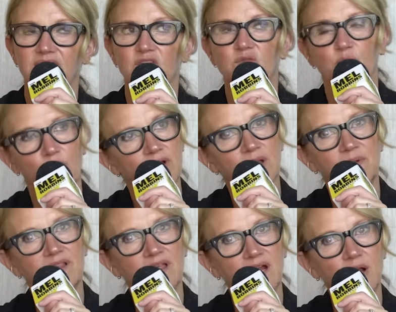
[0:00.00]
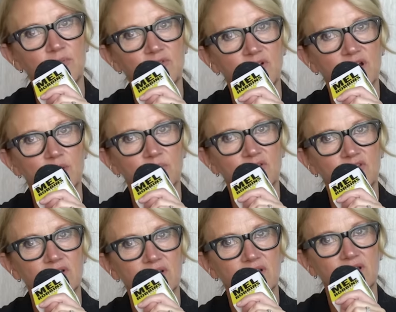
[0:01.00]
Does worrying about that help you find your
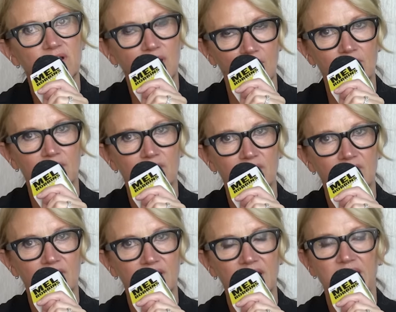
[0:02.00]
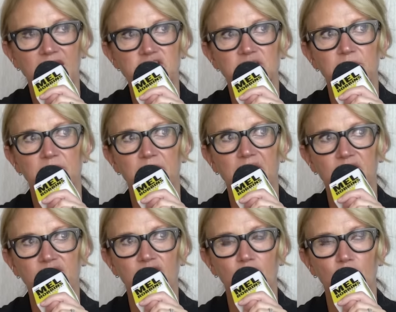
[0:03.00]
person? No. It actually
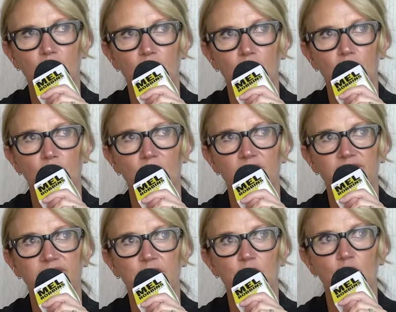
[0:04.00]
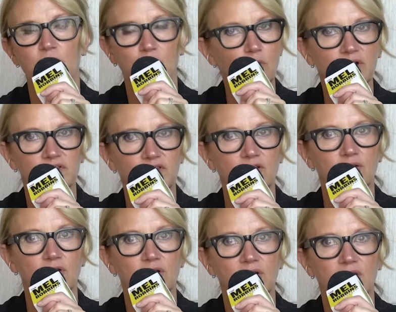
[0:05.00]
makes you feel more
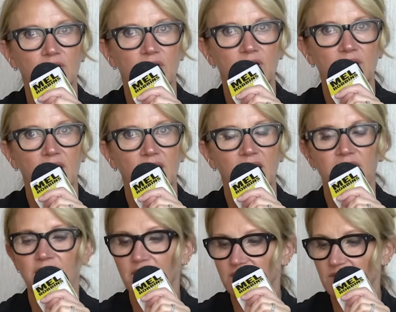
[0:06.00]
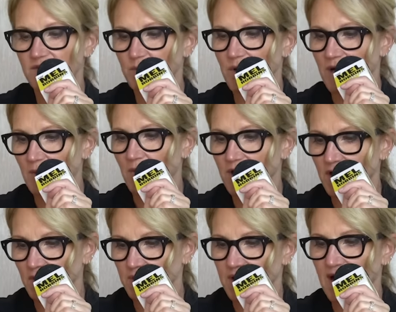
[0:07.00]
insecure. And this is where I want to
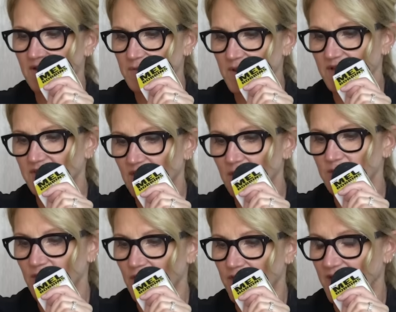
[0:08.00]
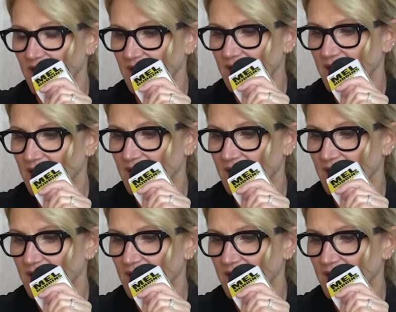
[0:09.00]
go next, because here's the thing.